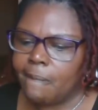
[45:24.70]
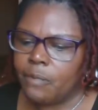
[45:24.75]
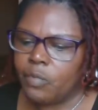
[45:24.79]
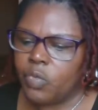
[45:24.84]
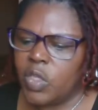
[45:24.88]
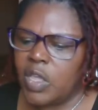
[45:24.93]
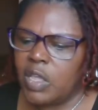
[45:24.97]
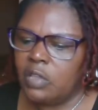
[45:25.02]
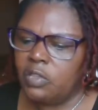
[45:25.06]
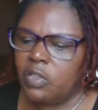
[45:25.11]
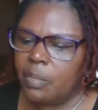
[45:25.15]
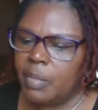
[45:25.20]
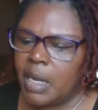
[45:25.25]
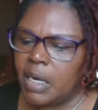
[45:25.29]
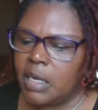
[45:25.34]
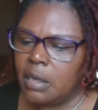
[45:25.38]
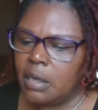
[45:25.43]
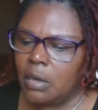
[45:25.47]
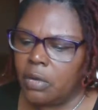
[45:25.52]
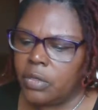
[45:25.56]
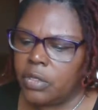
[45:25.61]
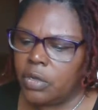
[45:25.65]
Leave the money
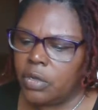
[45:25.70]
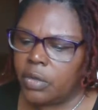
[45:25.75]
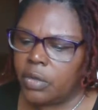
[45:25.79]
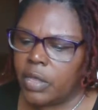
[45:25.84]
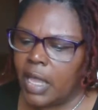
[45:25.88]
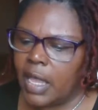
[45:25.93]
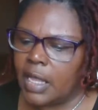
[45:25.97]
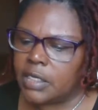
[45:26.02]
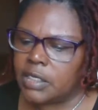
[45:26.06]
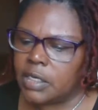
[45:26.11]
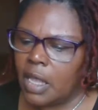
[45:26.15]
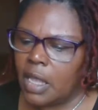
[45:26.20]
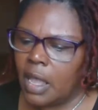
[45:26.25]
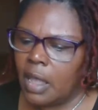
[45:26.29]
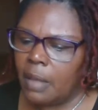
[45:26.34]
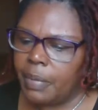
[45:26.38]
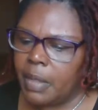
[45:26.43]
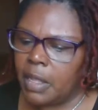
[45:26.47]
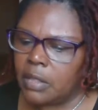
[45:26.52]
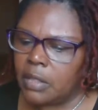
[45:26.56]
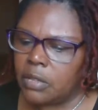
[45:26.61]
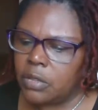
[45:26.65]
on your Cash App
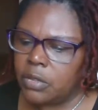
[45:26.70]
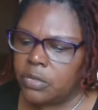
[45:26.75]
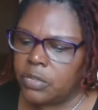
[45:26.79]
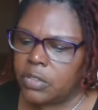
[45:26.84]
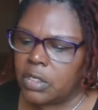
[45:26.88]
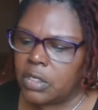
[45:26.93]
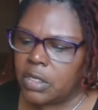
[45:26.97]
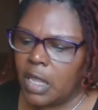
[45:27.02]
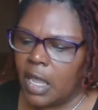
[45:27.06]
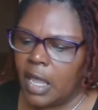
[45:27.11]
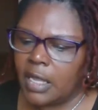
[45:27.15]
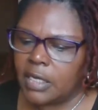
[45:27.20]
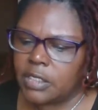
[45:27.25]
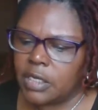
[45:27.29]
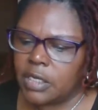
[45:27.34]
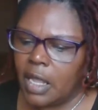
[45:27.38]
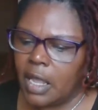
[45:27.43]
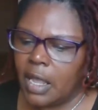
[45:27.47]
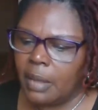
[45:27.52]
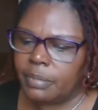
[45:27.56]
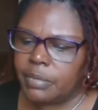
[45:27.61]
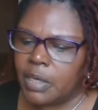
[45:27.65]
and use the Cash
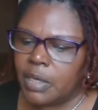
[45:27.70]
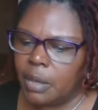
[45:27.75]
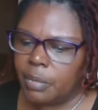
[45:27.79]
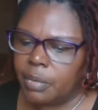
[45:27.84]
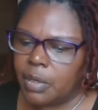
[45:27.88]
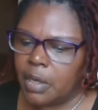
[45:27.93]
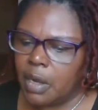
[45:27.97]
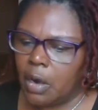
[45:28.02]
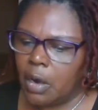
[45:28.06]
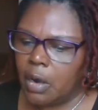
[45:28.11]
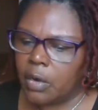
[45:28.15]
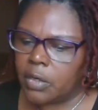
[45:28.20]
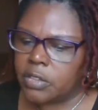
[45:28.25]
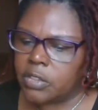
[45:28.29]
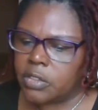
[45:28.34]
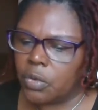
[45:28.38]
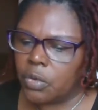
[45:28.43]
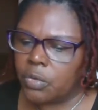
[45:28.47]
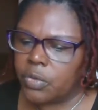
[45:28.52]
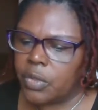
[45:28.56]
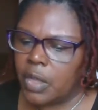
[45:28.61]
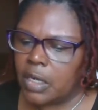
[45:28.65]
App debit card
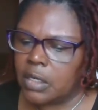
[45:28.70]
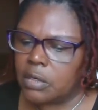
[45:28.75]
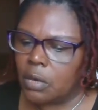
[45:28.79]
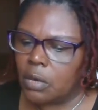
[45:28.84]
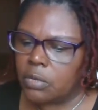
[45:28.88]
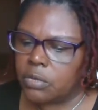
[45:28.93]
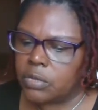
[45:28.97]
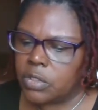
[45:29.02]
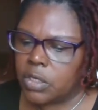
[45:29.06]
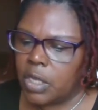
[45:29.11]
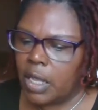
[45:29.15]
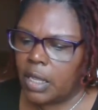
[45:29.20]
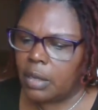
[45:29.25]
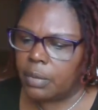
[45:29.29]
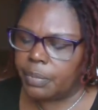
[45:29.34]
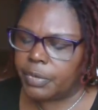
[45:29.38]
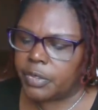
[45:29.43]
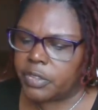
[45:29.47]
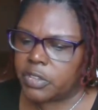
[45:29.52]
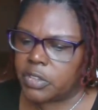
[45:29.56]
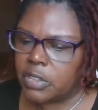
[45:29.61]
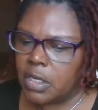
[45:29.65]
so they don't take a
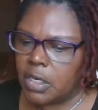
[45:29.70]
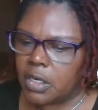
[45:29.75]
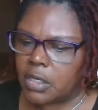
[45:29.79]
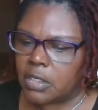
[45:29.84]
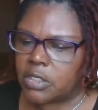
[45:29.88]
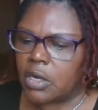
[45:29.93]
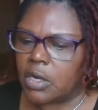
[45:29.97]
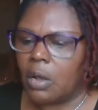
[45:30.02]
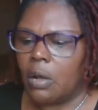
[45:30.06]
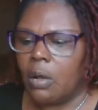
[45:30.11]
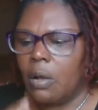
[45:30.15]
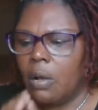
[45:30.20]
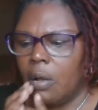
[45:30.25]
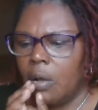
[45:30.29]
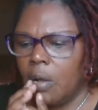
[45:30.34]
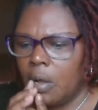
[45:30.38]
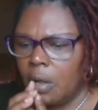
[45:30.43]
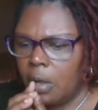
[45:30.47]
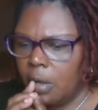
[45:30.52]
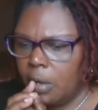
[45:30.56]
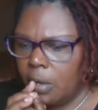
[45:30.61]
percentage. Uh-huh.